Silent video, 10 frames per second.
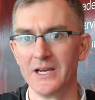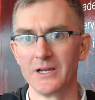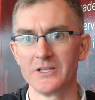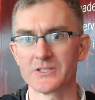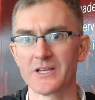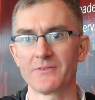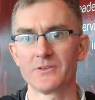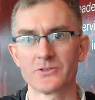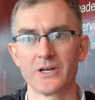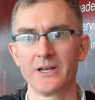You just have to
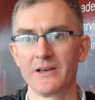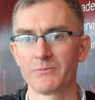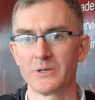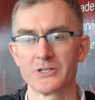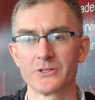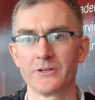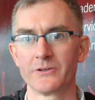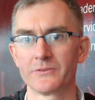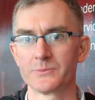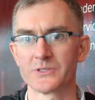try to have pressure on
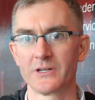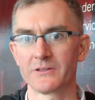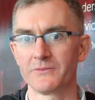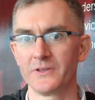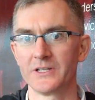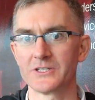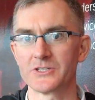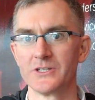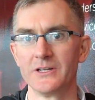her from start to finish,